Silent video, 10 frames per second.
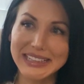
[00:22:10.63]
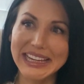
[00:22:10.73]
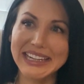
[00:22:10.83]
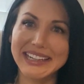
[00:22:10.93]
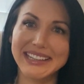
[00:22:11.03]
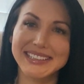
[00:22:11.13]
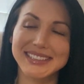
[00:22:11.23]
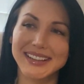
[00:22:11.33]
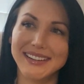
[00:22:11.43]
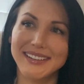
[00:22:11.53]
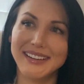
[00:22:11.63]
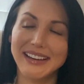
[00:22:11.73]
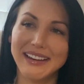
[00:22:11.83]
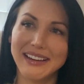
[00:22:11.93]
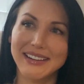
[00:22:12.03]
It is
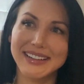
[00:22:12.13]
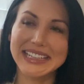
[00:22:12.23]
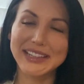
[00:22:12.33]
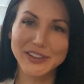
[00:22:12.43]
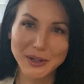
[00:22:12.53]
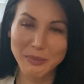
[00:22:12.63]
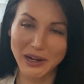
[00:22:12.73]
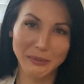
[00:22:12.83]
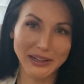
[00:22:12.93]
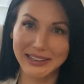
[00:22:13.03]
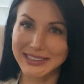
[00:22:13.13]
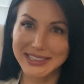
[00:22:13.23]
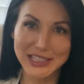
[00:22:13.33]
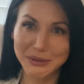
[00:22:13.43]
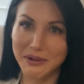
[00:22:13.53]
giving your body what it needs
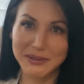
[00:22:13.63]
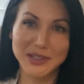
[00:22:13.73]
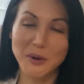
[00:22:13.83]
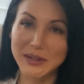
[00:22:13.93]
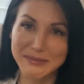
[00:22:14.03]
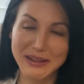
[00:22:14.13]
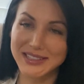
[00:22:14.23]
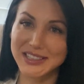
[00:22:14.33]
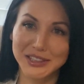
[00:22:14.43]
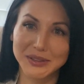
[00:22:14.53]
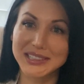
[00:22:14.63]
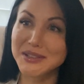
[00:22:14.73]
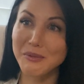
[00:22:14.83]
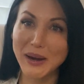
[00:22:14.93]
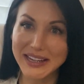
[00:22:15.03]
to do what it was always meant to do is the
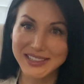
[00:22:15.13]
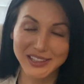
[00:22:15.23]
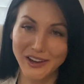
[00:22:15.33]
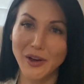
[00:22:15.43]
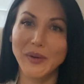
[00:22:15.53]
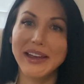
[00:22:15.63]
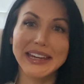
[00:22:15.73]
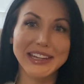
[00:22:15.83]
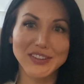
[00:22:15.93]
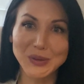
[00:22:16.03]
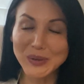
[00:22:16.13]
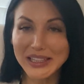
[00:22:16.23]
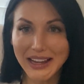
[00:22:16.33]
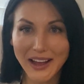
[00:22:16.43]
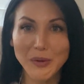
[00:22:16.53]
way to go. If you
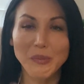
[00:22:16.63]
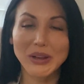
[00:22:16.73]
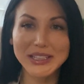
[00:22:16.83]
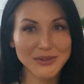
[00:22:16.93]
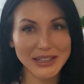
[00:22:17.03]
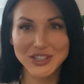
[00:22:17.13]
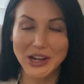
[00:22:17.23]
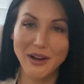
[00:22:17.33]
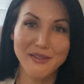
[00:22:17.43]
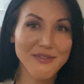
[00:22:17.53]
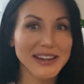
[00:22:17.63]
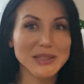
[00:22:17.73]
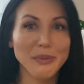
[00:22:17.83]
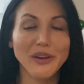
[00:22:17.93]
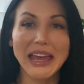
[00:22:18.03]
need help, please reach out on
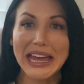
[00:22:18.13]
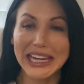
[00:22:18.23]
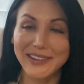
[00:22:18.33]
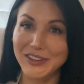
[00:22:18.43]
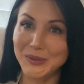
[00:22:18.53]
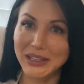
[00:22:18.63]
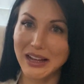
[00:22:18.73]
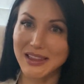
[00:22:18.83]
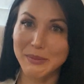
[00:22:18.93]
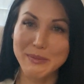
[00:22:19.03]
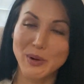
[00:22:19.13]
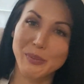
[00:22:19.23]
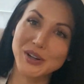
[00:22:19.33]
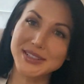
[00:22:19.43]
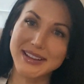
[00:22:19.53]
Facebook. If you need a little bit more
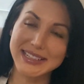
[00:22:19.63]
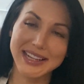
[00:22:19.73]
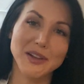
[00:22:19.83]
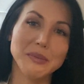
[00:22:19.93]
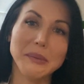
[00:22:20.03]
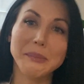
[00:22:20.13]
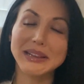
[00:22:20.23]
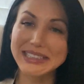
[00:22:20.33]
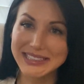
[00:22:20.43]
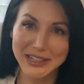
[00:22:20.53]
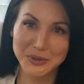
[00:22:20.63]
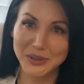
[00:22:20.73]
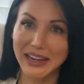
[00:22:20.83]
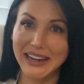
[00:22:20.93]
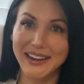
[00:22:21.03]
personalized help, please schedule
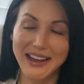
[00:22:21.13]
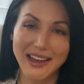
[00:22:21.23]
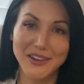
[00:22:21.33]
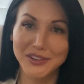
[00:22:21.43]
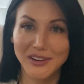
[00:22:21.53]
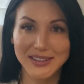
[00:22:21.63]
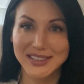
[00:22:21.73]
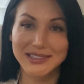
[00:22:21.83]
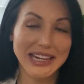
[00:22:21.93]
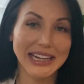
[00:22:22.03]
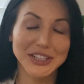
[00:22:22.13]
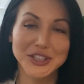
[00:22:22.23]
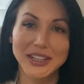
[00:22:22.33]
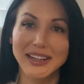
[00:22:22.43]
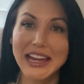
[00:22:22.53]
a gut health
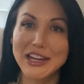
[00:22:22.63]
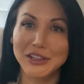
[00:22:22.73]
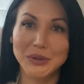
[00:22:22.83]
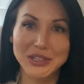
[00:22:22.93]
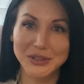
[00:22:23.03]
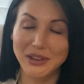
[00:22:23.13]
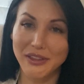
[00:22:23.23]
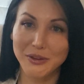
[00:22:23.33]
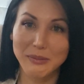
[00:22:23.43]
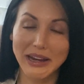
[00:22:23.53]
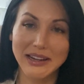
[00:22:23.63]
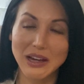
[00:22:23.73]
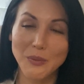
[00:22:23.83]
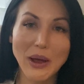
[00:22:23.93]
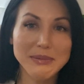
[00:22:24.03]
consultation. You can do that through my
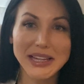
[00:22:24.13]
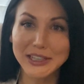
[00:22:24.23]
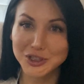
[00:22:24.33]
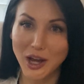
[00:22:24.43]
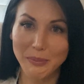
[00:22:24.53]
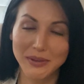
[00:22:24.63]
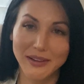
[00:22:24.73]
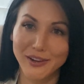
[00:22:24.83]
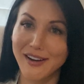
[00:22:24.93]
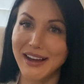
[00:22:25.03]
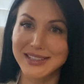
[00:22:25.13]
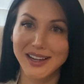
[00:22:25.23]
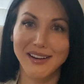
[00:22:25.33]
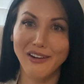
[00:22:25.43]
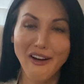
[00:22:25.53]
website,
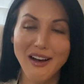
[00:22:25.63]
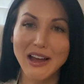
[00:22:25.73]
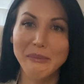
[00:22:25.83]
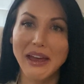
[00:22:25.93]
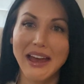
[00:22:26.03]
shoploveyourgut.com.